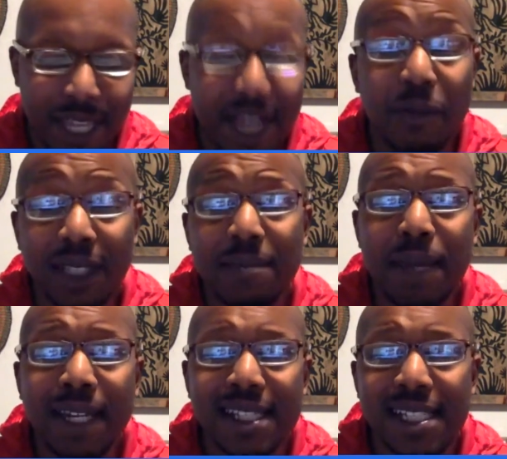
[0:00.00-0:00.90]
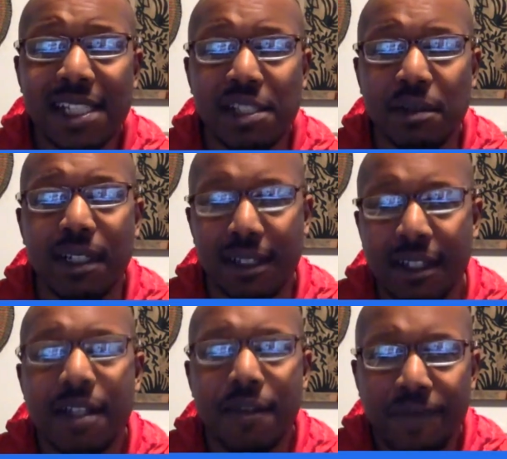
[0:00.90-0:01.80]
and really paying attention to it,
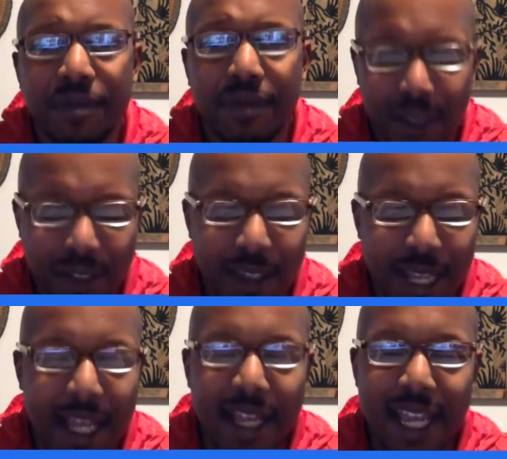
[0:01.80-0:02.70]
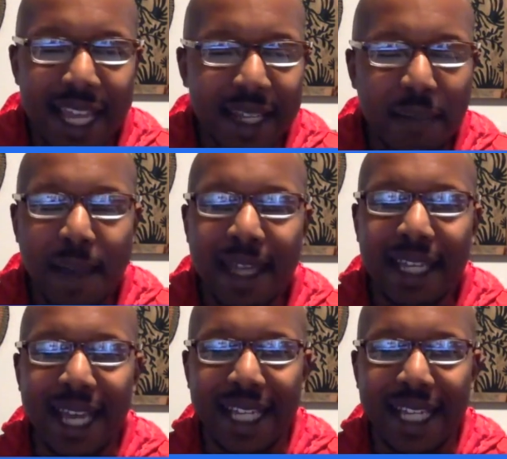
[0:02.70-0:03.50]
it can make